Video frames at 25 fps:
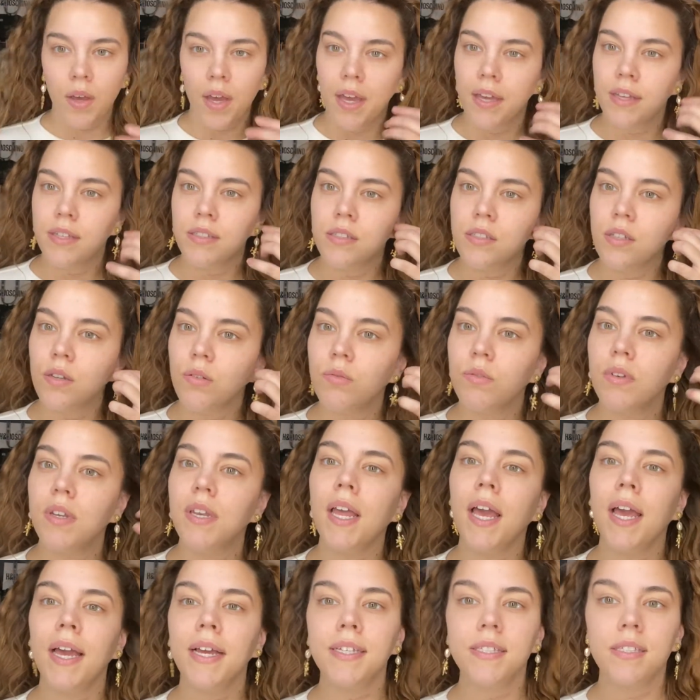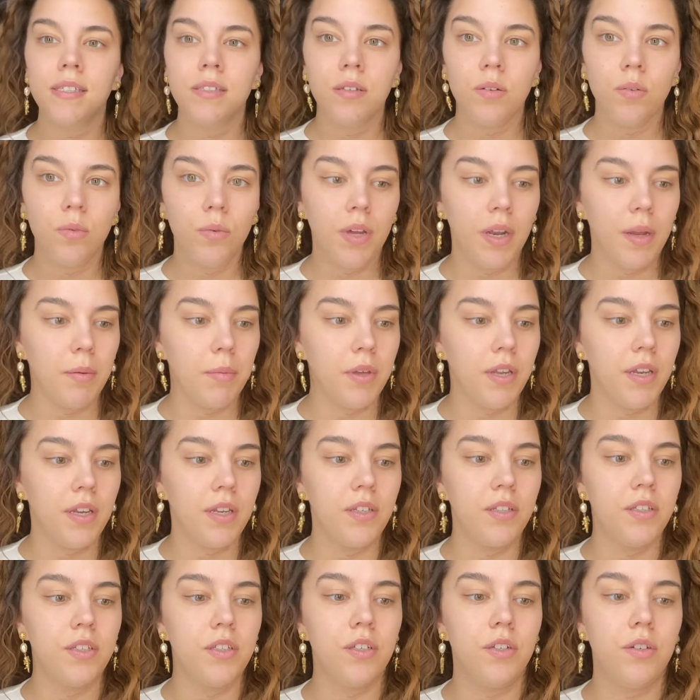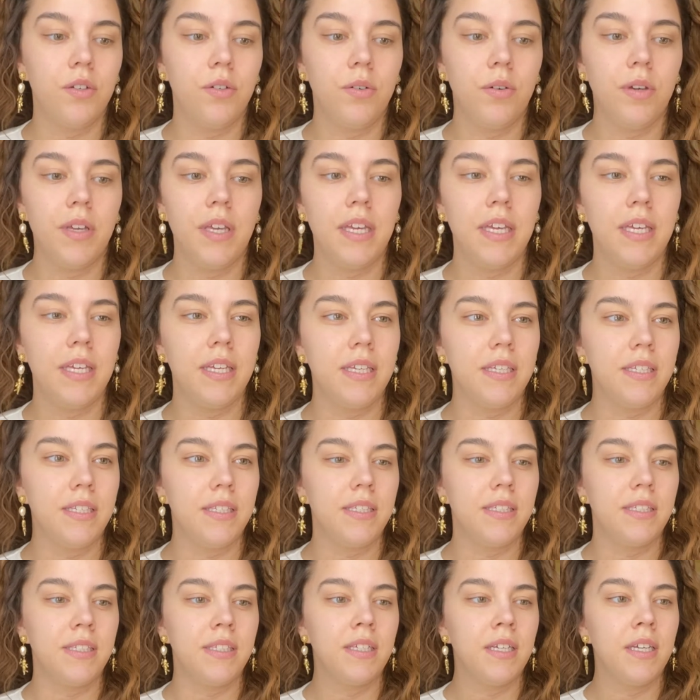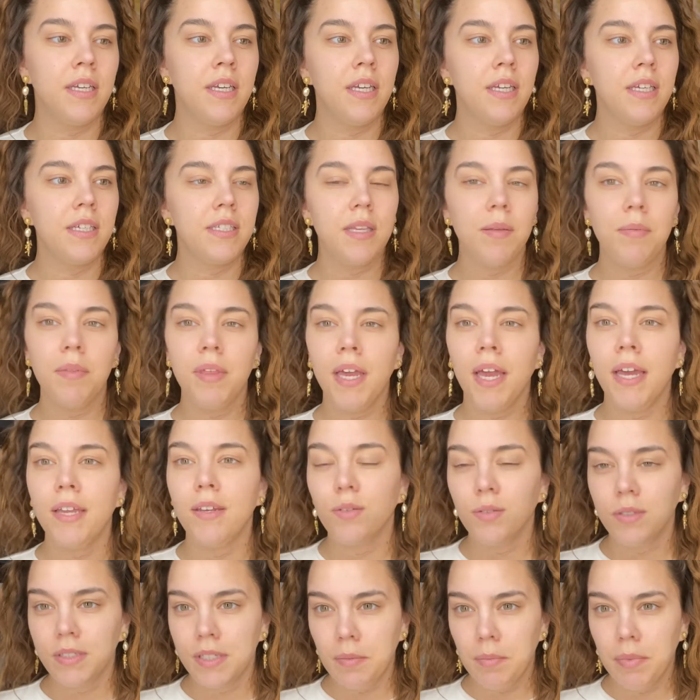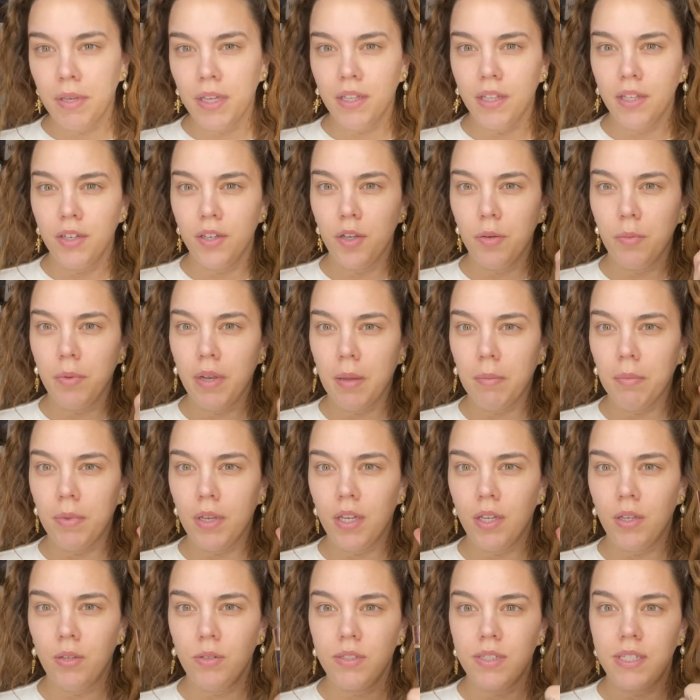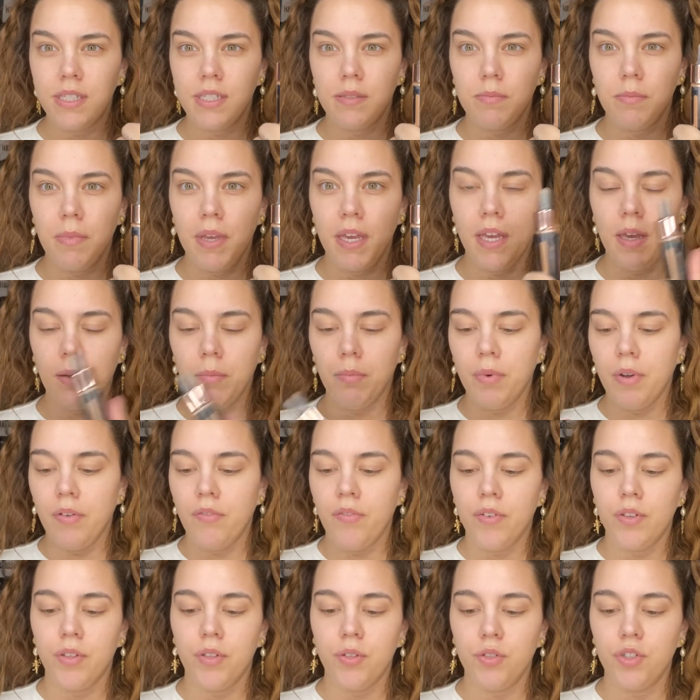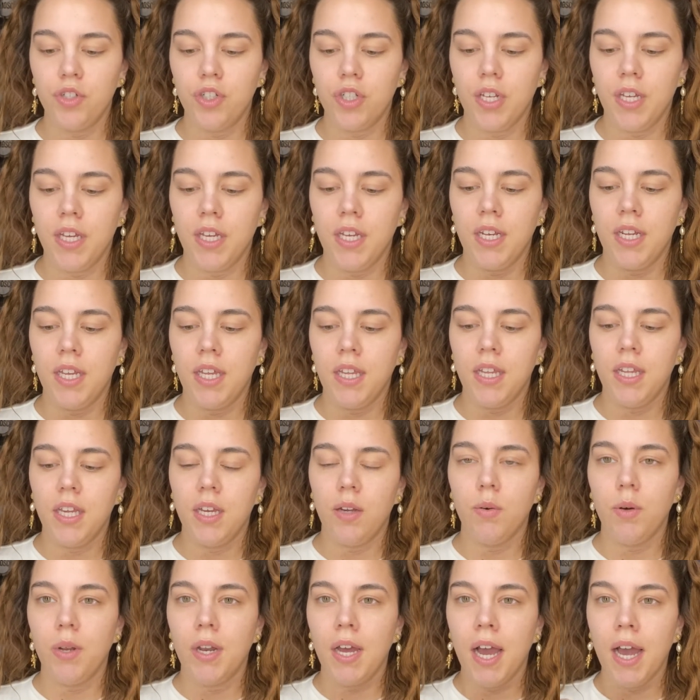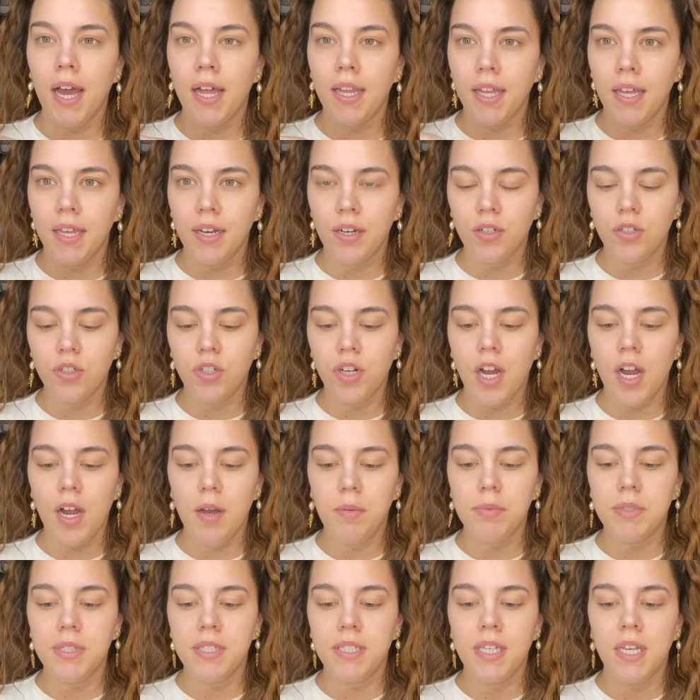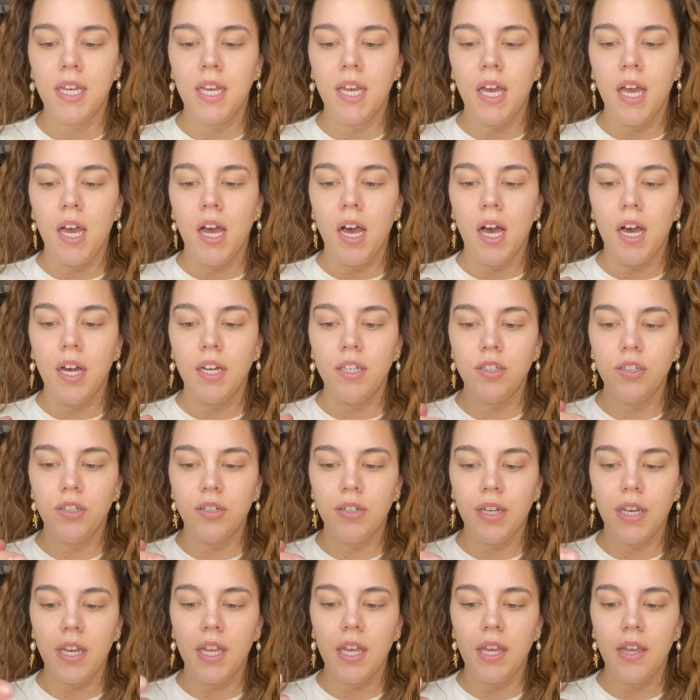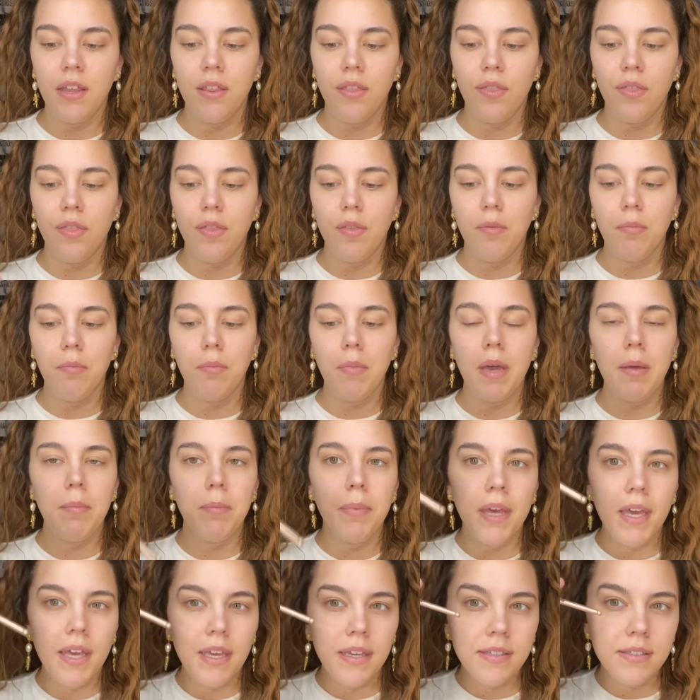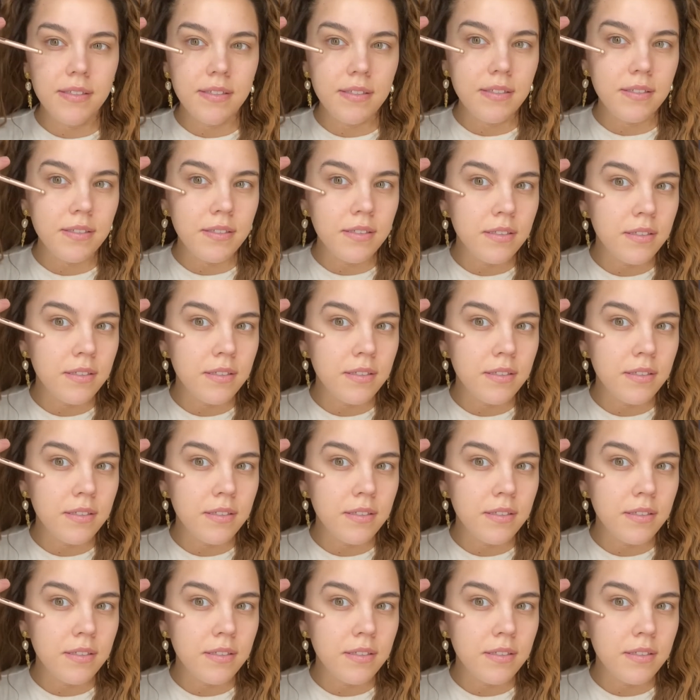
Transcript: So next, what I'm gonna do is something I don't typically do, but I'm gonna use this Makeup Revolution liquid highlighter drops underneath my base.